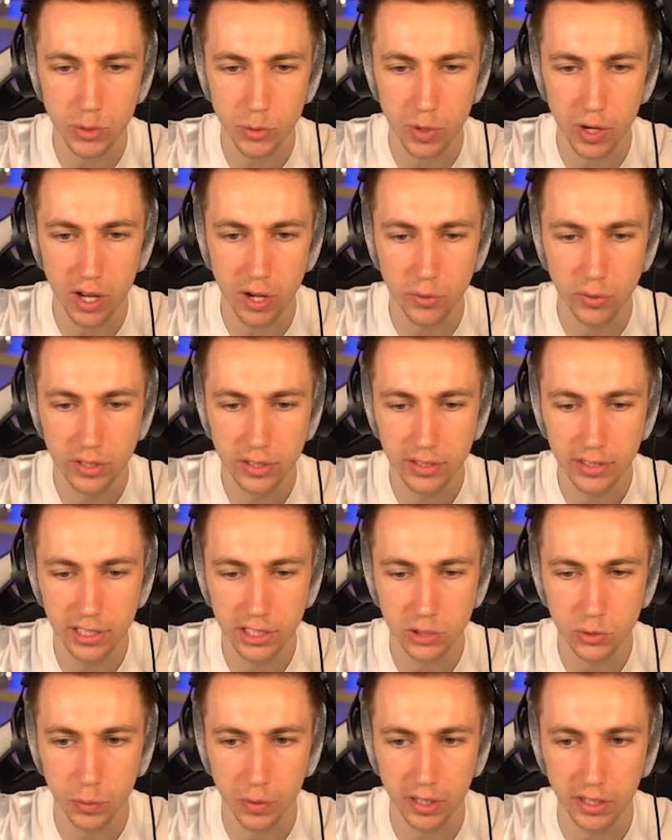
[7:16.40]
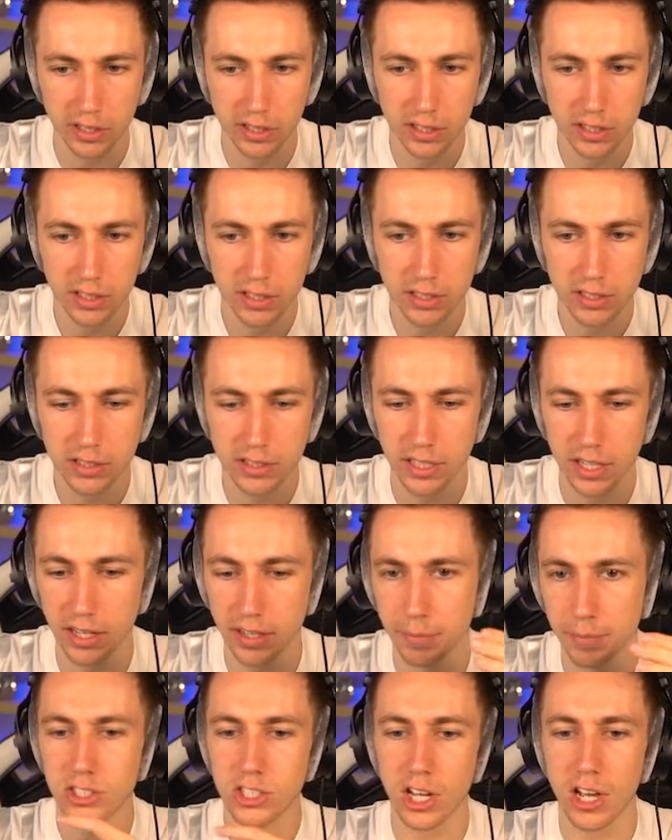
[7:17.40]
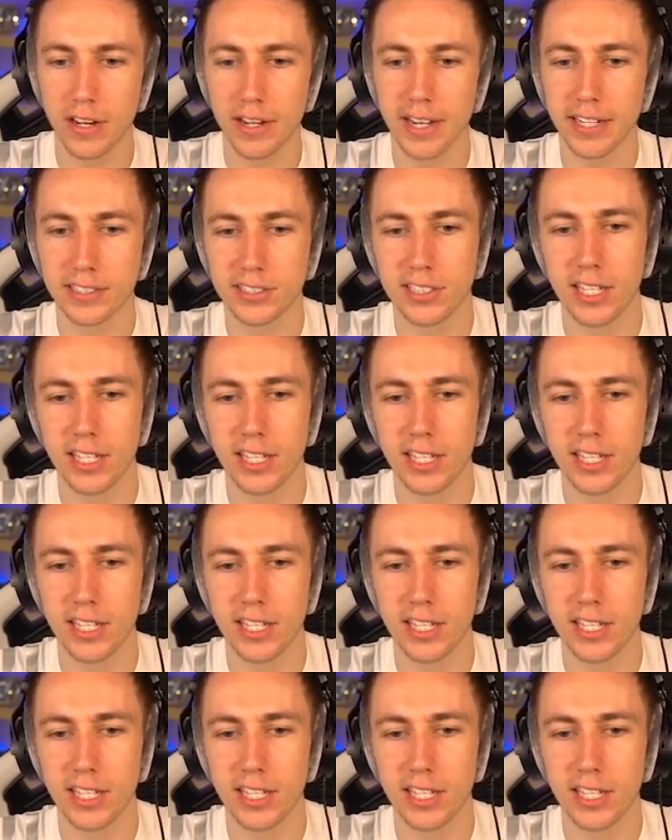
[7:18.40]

as well. This one. Done. Start next